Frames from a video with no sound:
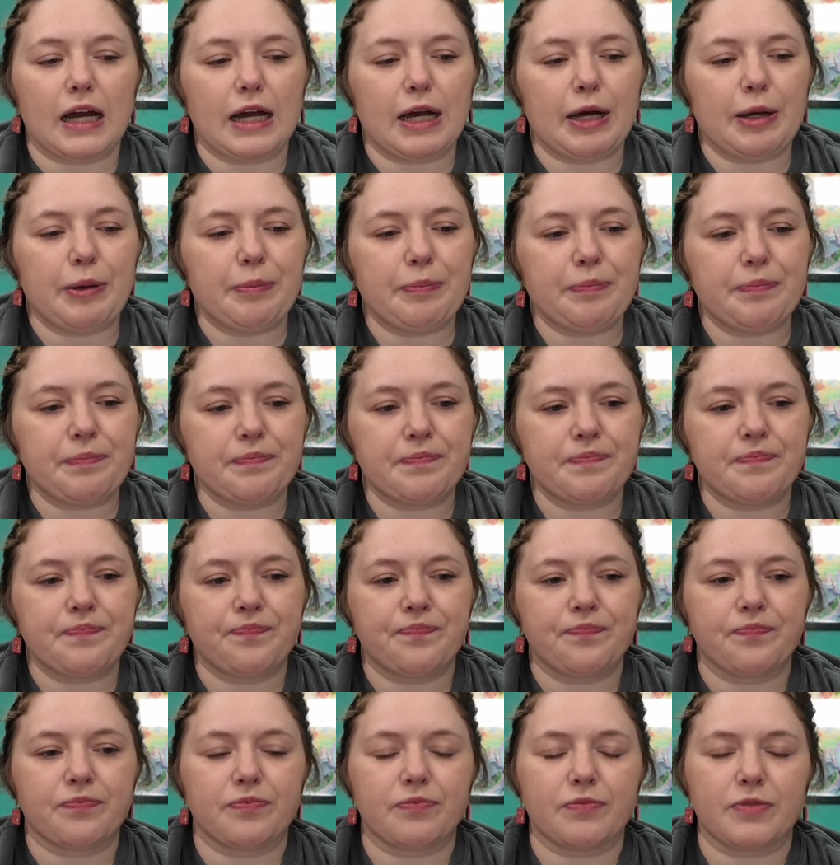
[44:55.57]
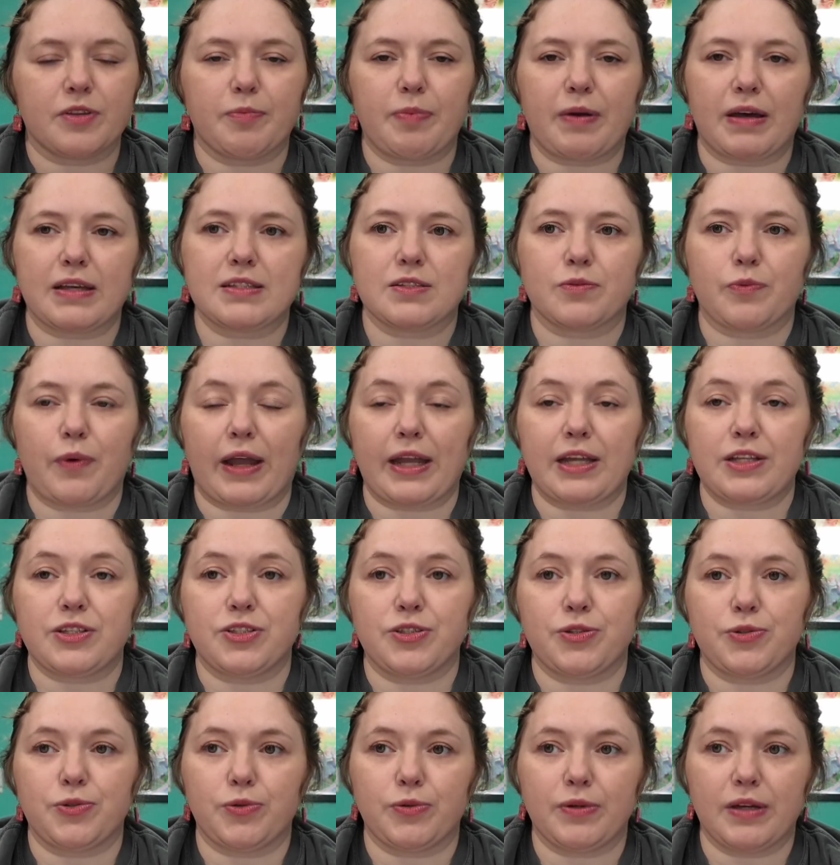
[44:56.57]
the best way
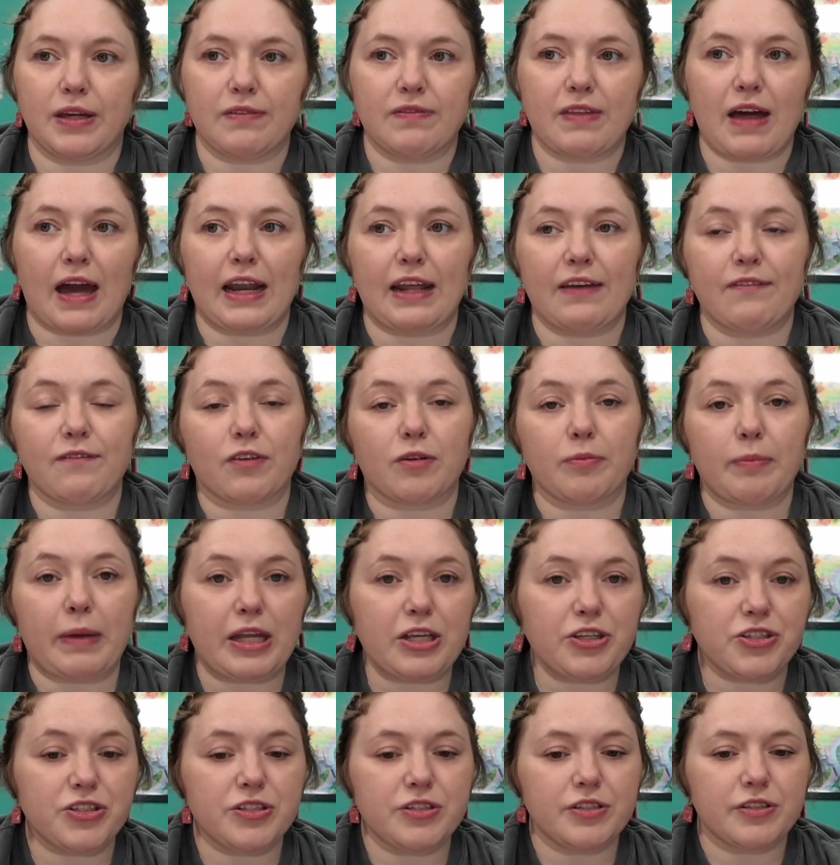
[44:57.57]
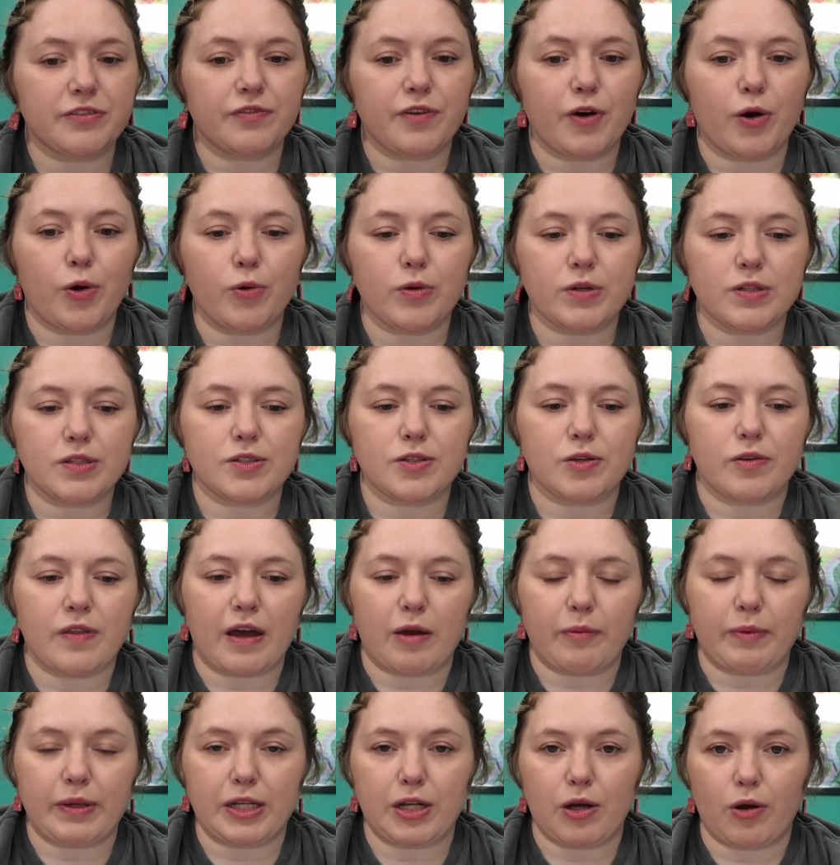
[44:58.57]
to give that information to folks so
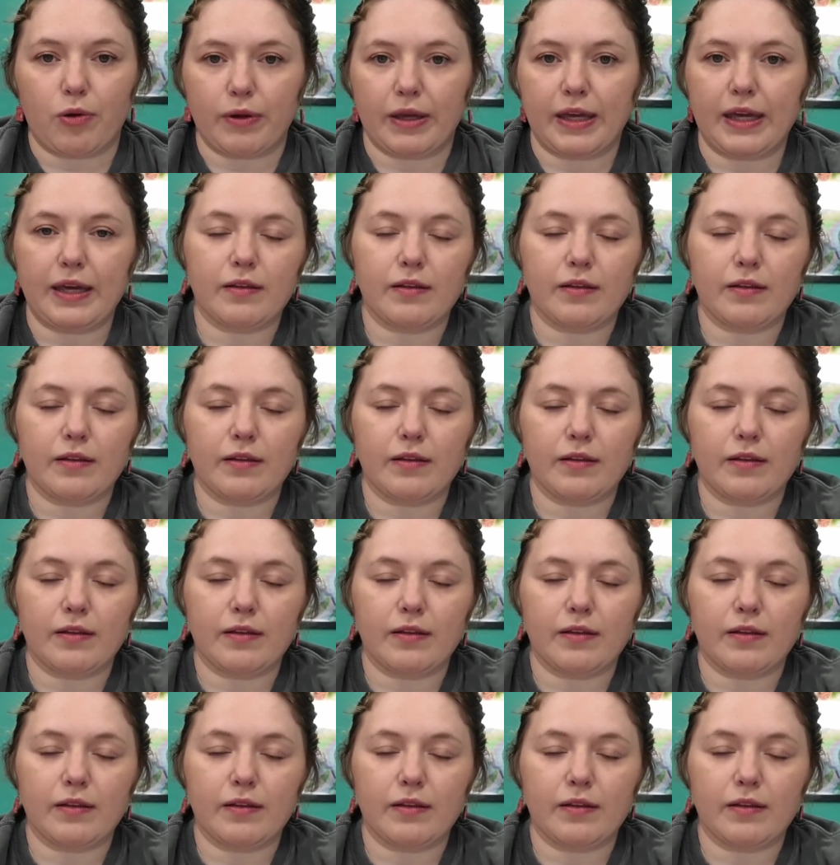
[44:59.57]
that we don't